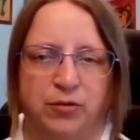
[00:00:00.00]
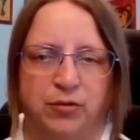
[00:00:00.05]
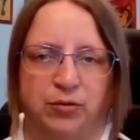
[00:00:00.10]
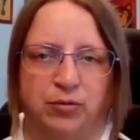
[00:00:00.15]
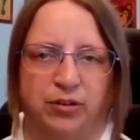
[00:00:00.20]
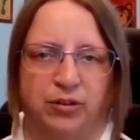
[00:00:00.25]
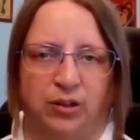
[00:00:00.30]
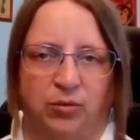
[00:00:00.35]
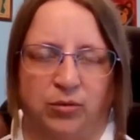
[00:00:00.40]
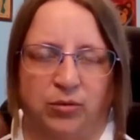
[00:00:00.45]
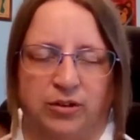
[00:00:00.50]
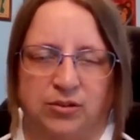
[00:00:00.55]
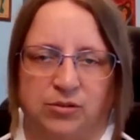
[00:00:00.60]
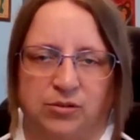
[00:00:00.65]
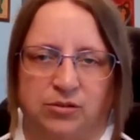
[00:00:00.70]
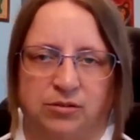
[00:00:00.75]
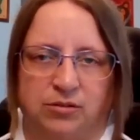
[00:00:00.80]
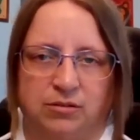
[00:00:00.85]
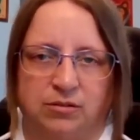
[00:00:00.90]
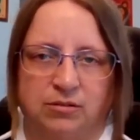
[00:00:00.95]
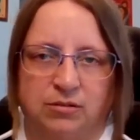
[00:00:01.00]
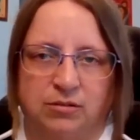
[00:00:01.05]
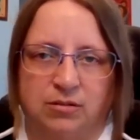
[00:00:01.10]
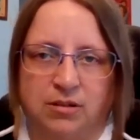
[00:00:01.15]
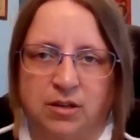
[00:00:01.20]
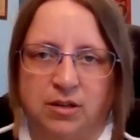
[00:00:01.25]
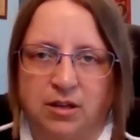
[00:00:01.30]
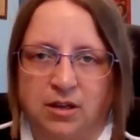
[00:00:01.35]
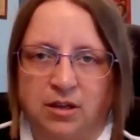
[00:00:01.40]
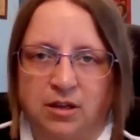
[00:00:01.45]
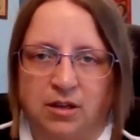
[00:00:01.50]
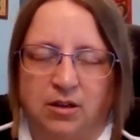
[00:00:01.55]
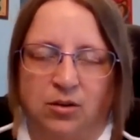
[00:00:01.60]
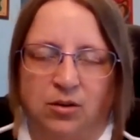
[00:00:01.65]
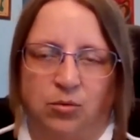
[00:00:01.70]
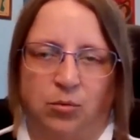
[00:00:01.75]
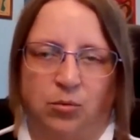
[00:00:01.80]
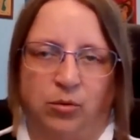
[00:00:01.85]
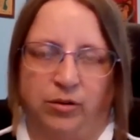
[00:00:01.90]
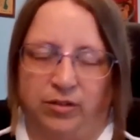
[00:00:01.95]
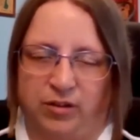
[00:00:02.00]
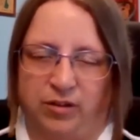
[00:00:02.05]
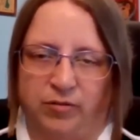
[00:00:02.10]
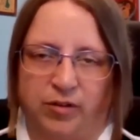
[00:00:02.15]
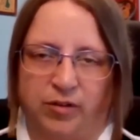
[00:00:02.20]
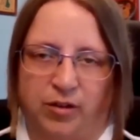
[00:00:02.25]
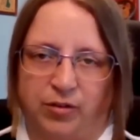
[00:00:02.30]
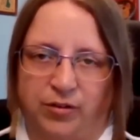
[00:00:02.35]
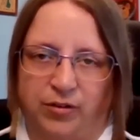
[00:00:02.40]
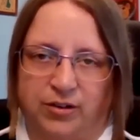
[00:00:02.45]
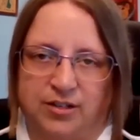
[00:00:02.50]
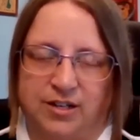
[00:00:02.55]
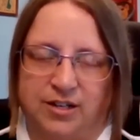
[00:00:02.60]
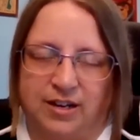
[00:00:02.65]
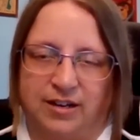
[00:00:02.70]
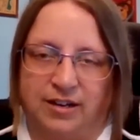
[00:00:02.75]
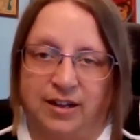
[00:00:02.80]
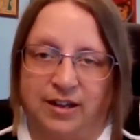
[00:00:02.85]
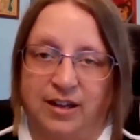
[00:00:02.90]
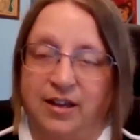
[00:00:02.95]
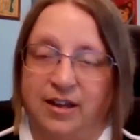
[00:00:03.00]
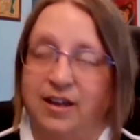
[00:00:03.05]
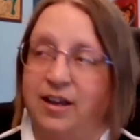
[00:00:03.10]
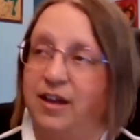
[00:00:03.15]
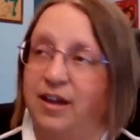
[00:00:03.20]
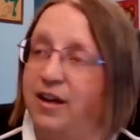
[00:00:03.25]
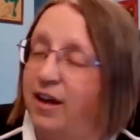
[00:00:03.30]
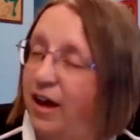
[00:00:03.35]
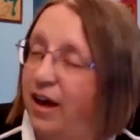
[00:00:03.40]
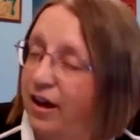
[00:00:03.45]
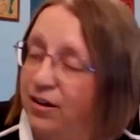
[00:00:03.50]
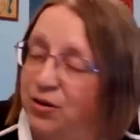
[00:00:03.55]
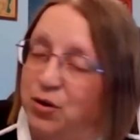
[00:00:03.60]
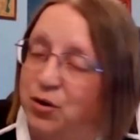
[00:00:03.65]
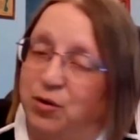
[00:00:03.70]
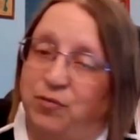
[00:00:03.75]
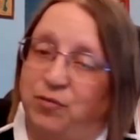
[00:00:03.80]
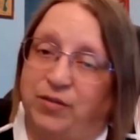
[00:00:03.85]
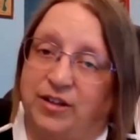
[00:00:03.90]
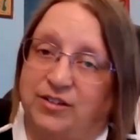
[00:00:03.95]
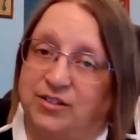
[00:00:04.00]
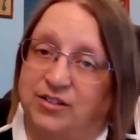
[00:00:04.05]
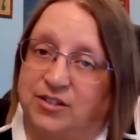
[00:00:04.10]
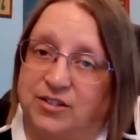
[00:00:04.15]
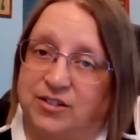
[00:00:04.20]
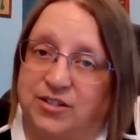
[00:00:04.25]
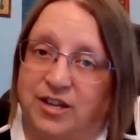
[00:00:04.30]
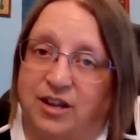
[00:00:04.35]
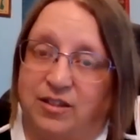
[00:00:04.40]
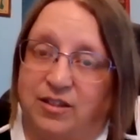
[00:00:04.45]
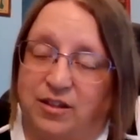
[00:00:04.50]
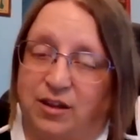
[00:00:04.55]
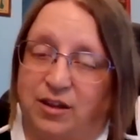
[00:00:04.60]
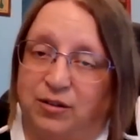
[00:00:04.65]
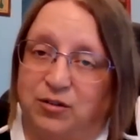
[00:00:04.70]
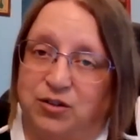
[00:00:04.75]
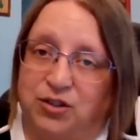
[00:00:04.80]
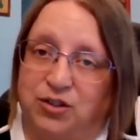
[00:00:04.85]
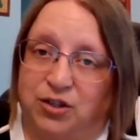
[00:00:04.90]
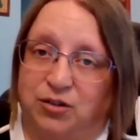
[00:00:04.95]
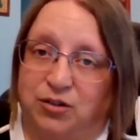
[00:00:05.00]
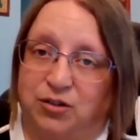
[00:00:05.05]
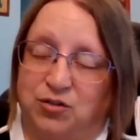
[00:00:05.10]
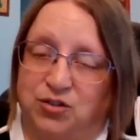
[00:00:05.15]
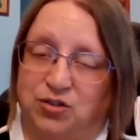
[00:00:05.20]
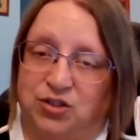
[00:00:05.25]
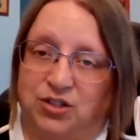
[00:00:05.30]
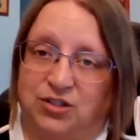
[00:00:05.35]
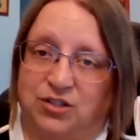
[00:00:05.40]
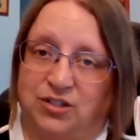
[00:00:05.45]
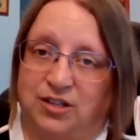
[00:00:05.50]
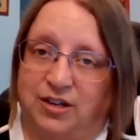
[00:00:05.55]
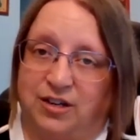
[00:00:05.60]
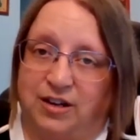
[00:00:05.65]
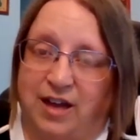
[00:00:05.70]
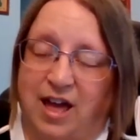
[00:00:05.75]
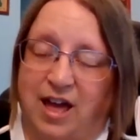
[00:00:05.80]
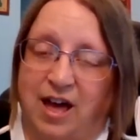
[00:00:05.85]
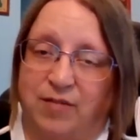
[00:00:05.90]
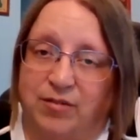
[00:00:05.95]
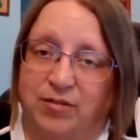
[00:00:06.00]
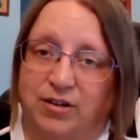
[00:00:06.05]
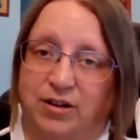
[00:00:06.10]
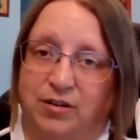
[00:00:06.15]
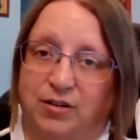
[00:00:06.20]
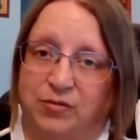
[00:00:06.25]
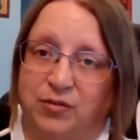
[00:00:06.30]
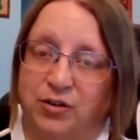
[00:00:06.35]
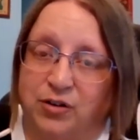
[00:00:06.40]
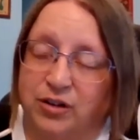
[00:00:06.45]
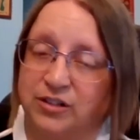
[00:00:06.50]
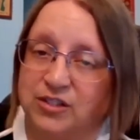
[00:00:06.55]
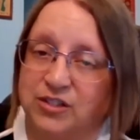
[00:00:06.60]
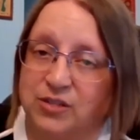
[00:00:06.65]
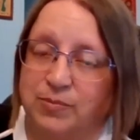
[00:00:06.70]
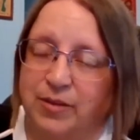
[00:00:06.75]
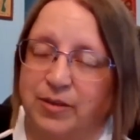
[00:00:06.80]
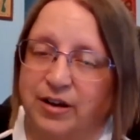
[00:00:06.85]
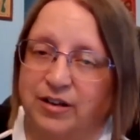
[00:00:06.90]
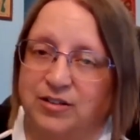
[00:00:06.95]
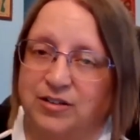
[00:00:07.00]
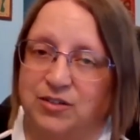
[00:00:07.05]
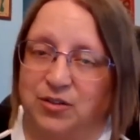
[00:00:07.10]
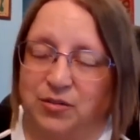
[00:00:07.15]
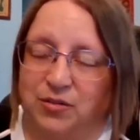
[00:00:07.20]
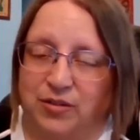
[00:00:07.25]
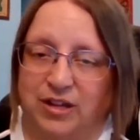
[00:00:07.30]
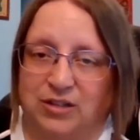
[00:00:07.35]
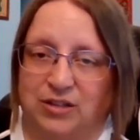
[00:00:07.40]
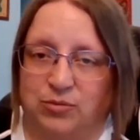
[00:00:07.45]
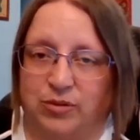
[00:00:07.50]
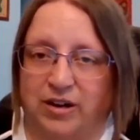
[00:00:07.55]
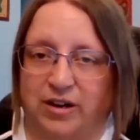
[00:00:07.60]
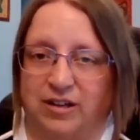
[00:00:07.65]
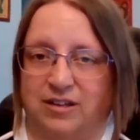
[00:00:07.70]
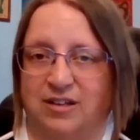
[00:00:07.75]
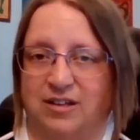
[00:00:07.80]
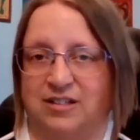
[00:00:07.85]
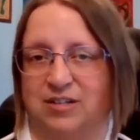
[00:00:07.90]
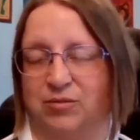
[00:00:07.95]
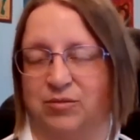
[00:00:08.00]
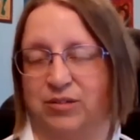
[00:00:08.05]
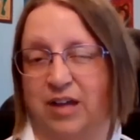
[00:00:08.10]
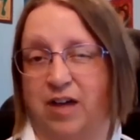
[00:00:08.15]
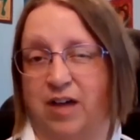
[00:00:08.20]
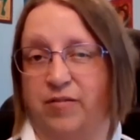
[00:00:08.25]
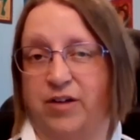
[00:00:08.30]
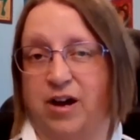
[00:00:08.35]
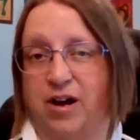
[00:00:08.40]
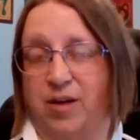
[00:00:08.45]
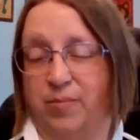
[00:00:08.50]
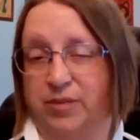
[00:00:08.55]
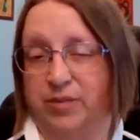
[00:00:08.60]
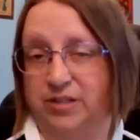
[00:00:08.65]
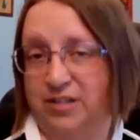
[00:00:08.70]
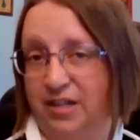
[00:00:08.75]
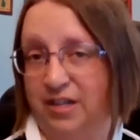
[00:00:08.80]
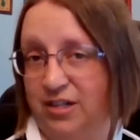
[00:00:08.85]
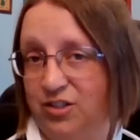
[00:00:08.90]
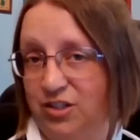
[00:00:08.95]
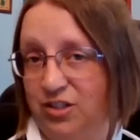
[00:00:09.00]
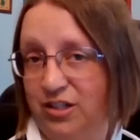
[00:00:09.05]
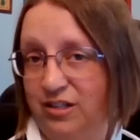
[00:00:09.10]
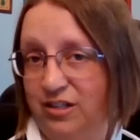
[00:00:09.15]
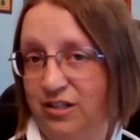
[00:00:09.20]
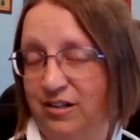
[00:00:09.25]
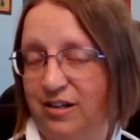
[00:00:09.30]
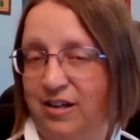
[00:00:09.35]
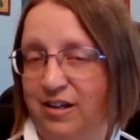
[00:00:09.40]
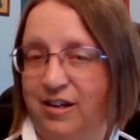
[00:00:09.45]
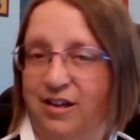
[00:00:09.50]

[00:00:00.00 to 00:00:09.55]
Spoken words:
if it really was worthy of all 13. I don't know if that's to say the other shows just didn't have enough chutzpah, so that's why it didn't really have competition,